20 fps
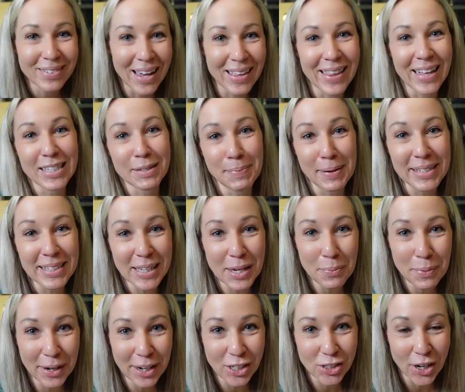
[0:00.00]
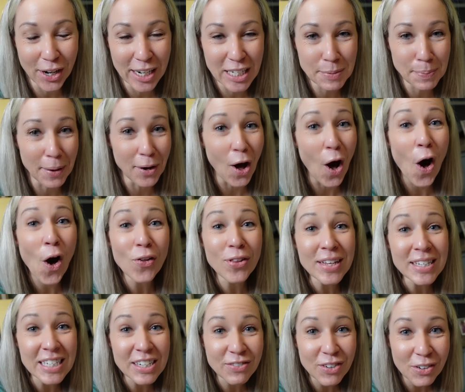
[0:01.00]
and that's basically where you try to spot all
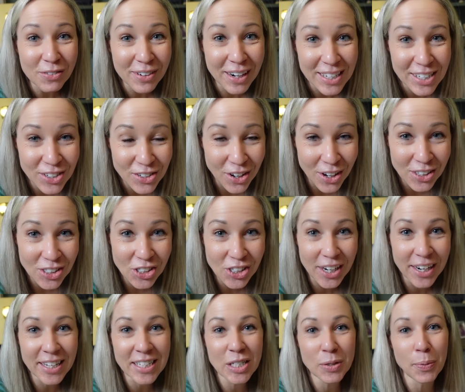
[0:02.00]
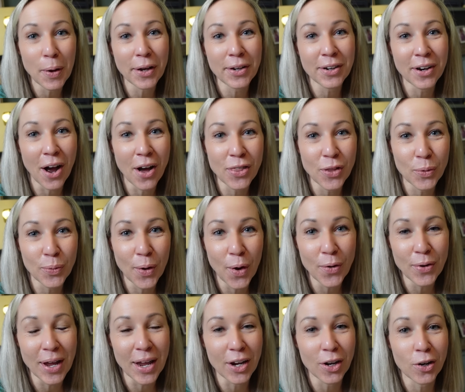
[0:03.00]
these different restaurant chains while you're on the
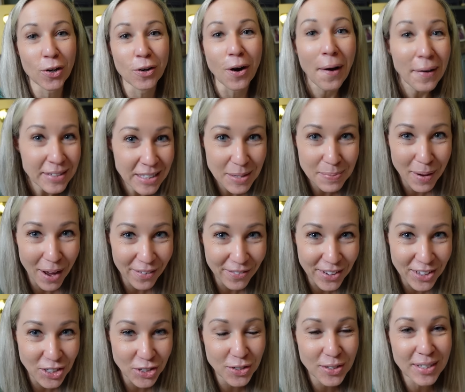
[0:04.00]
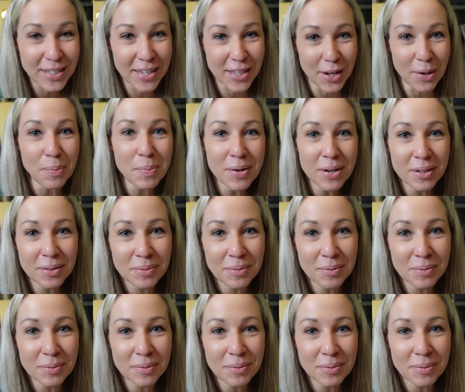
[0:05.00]
road and cross them off as you see them.